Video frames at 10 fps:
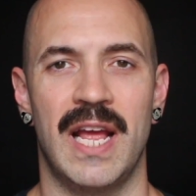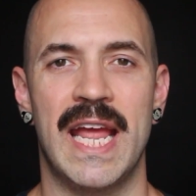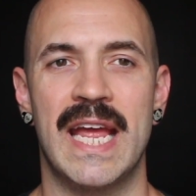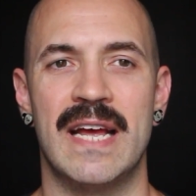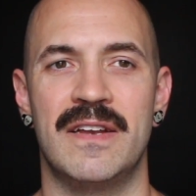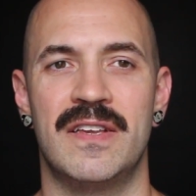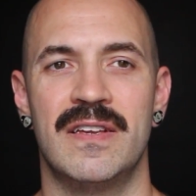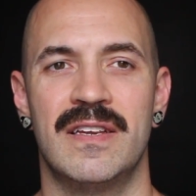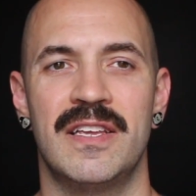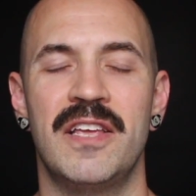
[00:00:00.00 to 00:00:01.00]
And
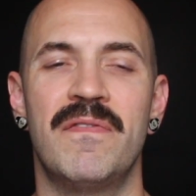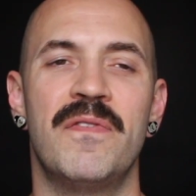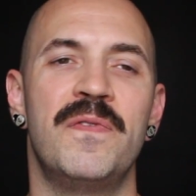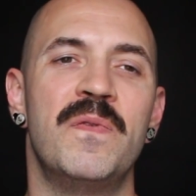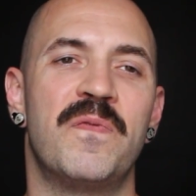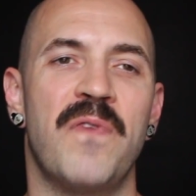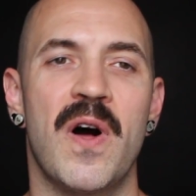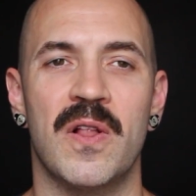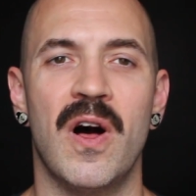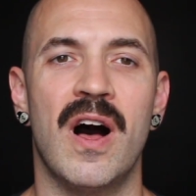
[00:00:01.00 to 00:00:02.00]
even if you
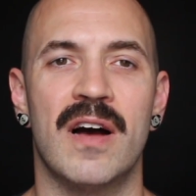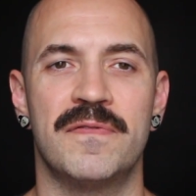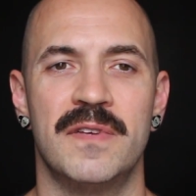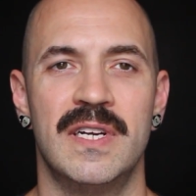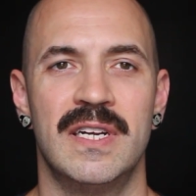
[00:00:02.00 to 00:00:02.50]
fall off,